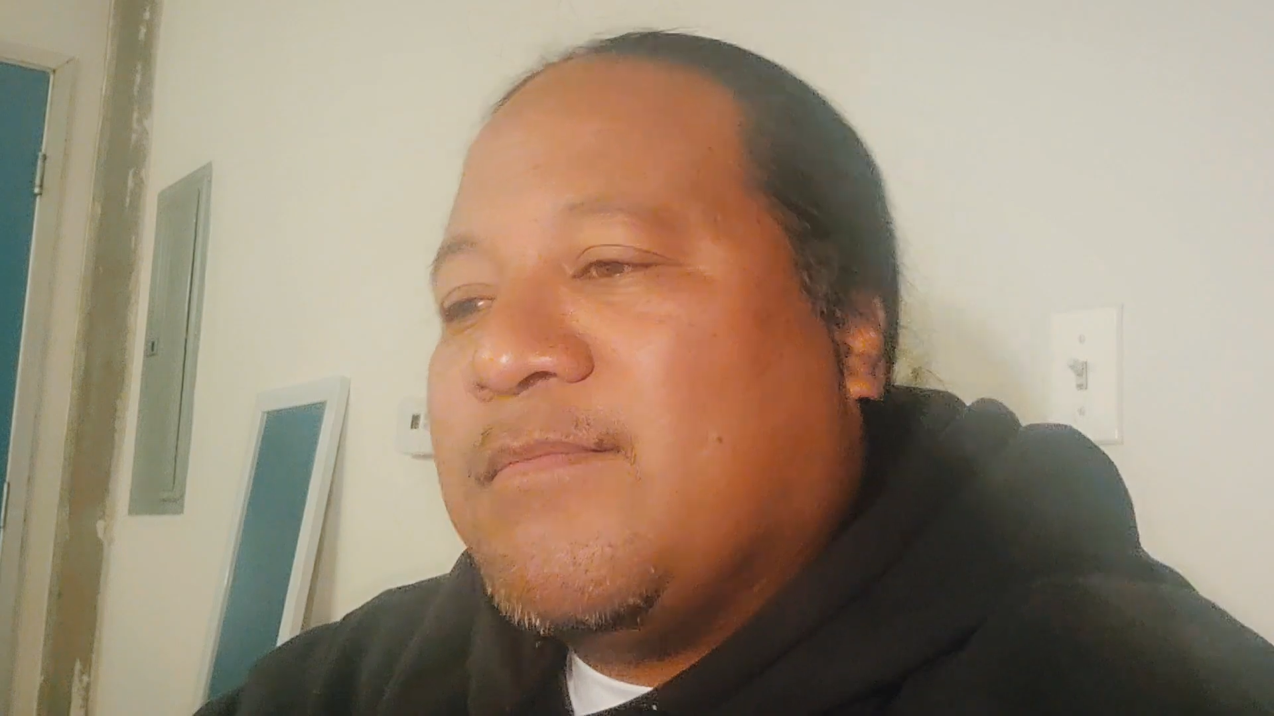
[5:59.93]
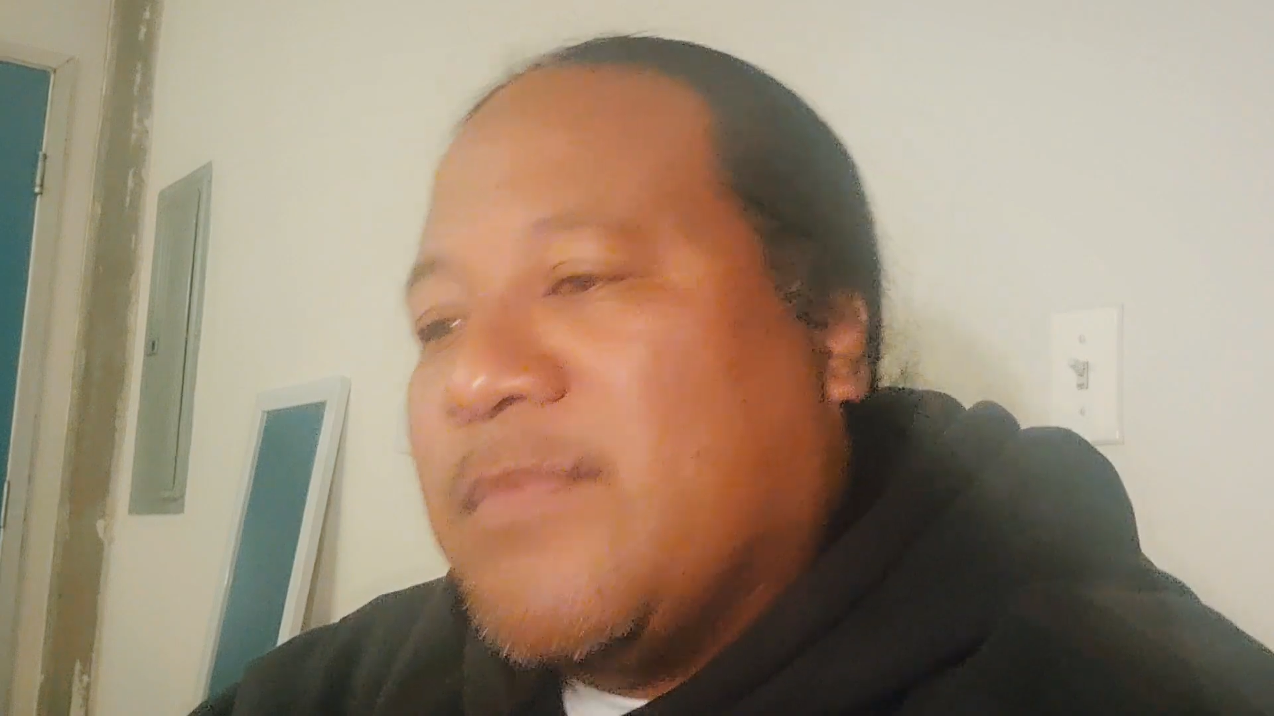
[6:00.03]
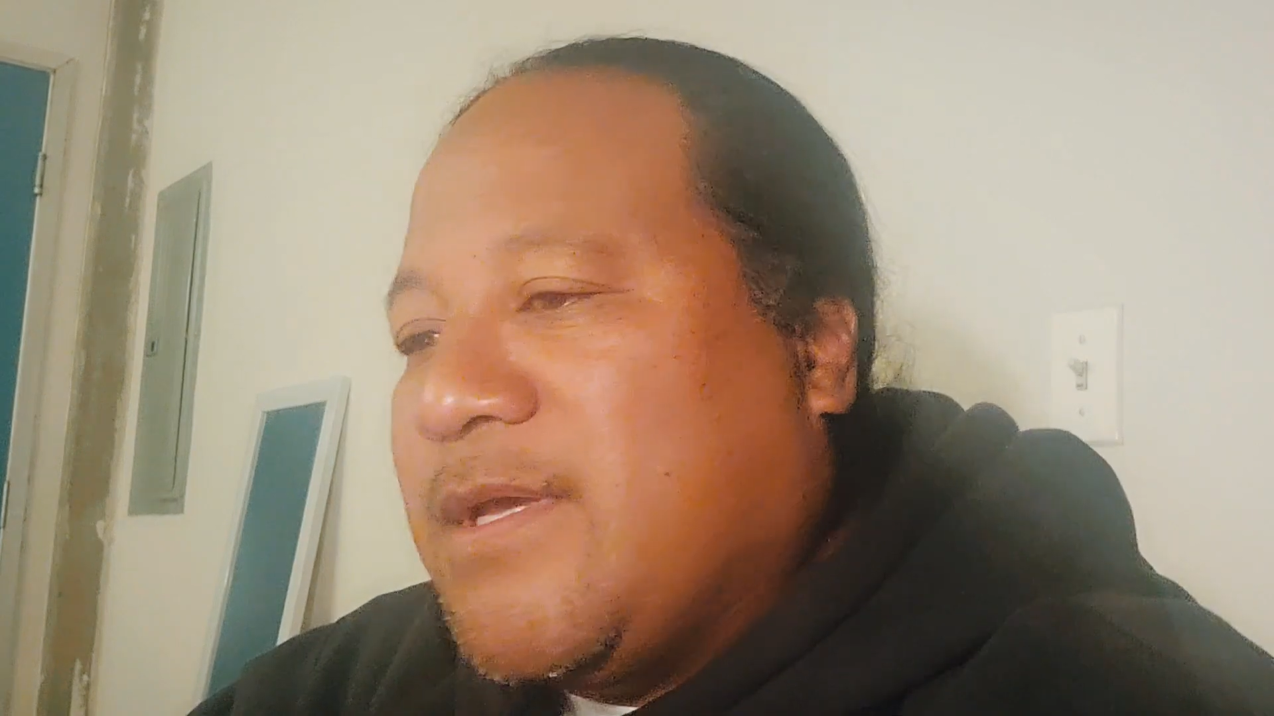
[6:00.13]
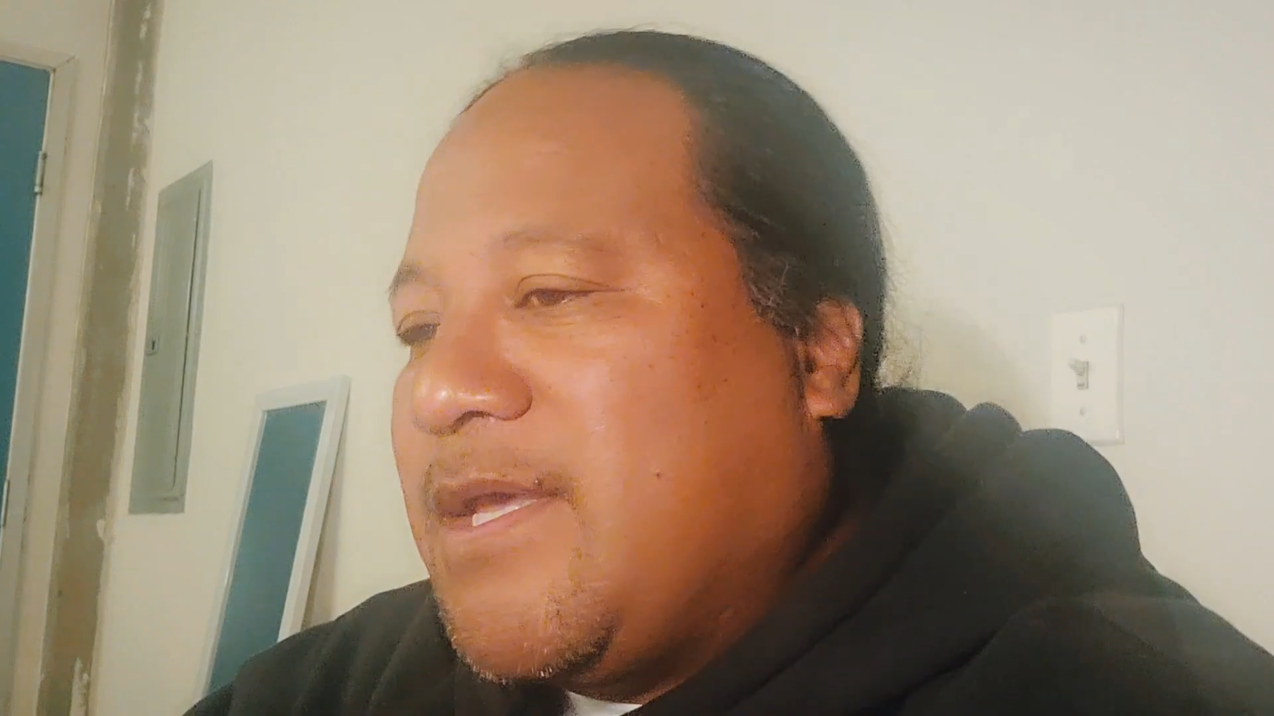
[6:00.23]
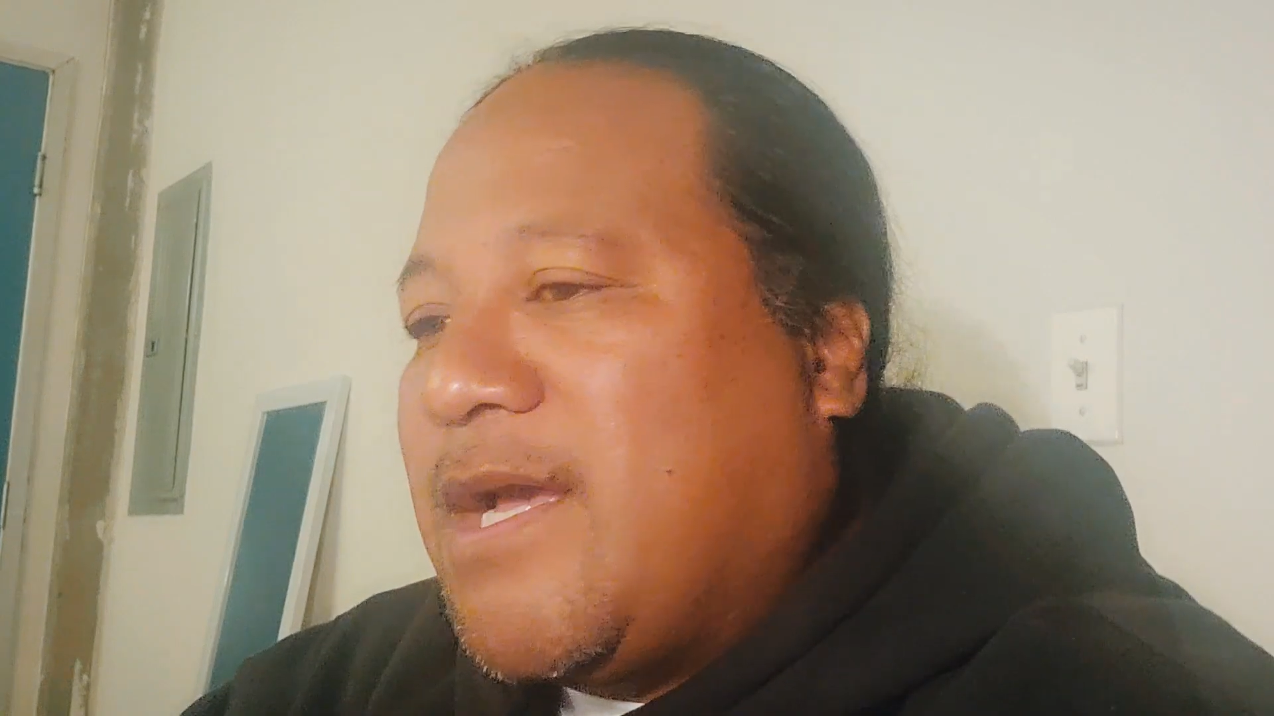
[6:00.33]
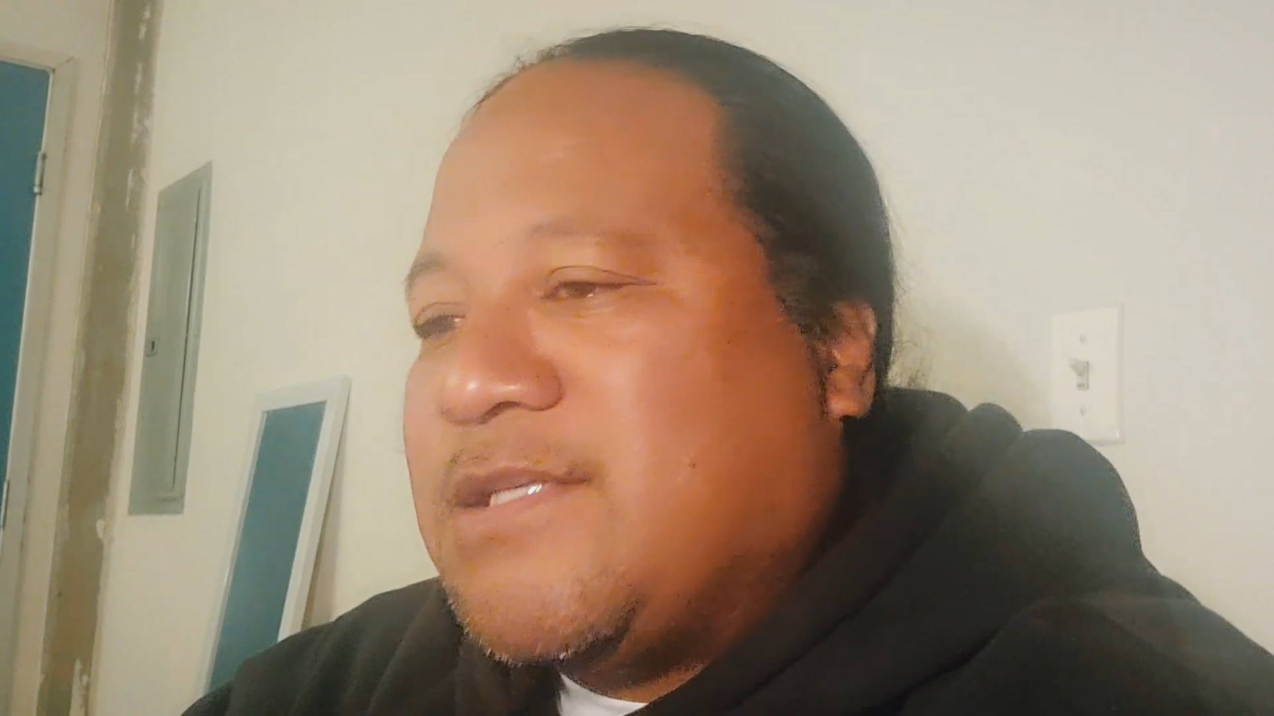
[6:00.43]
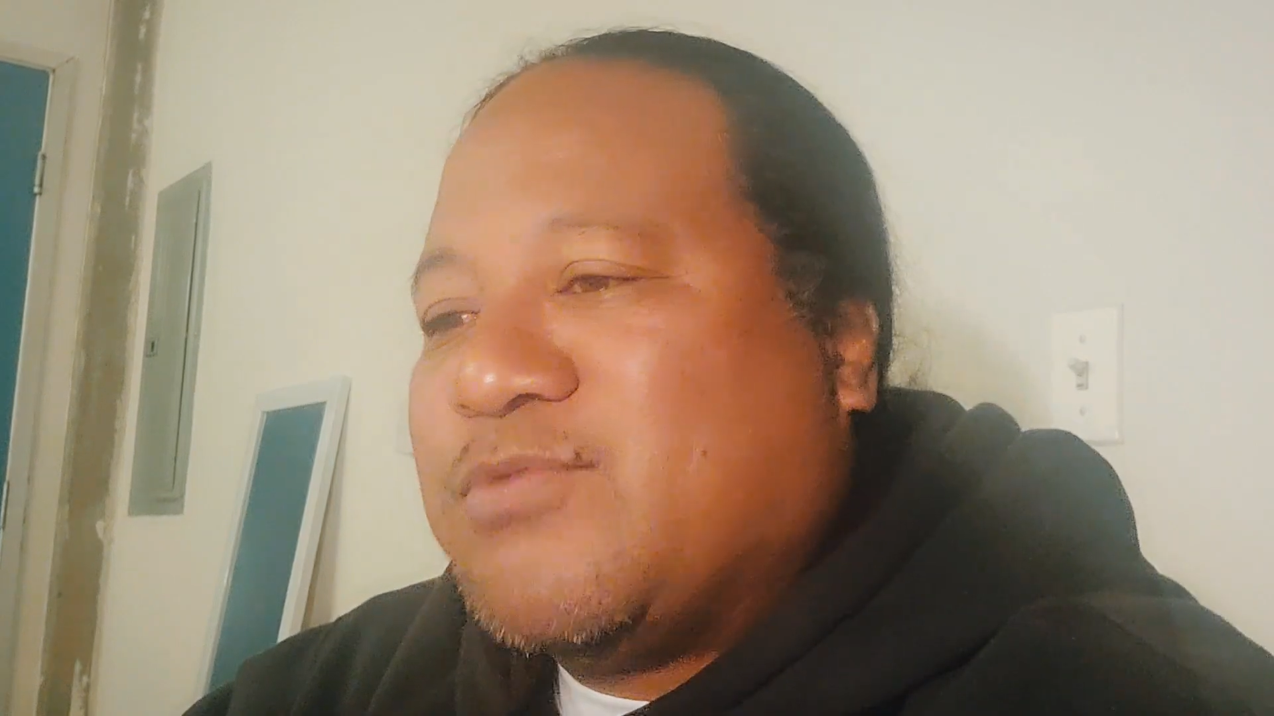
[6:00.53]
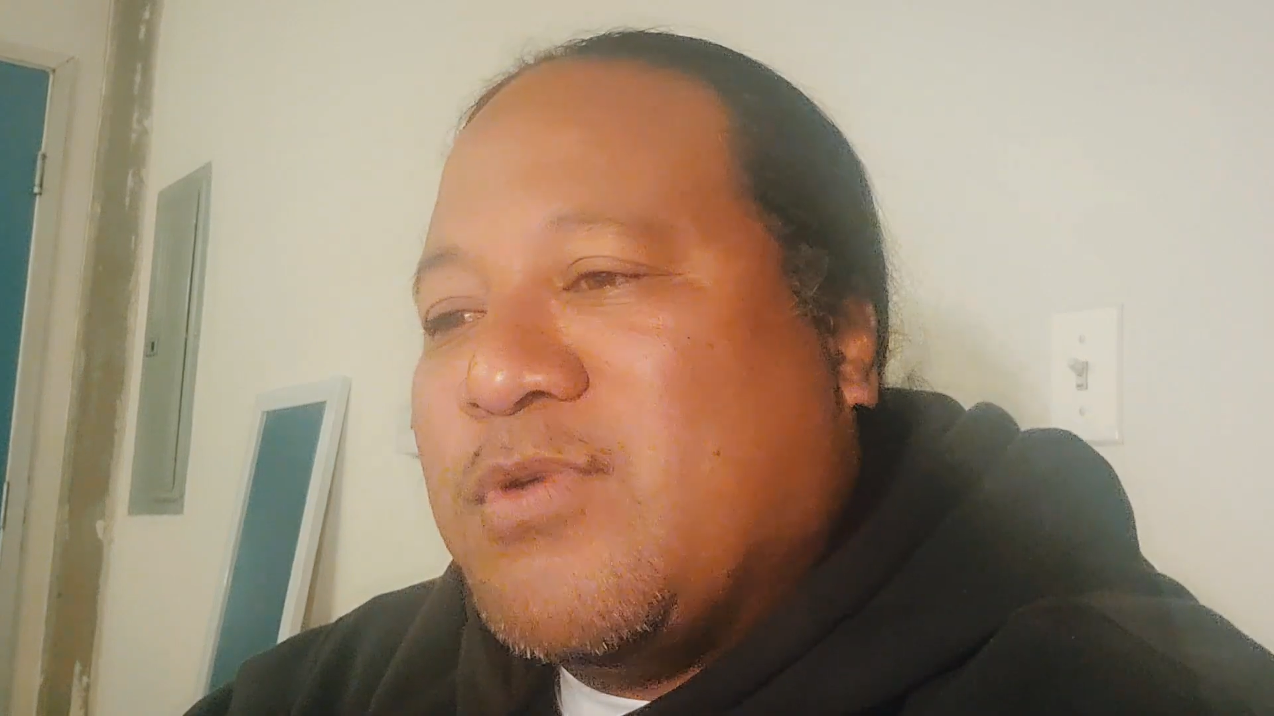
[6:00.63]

But yeah, I just